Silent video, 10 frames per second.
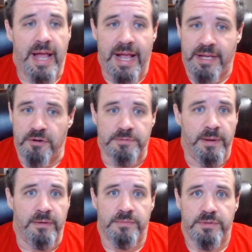
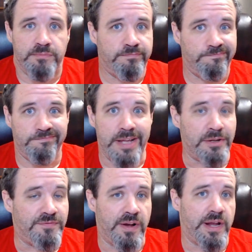Goosebumps. It
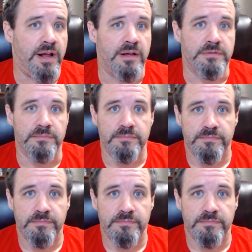was fucking awesome.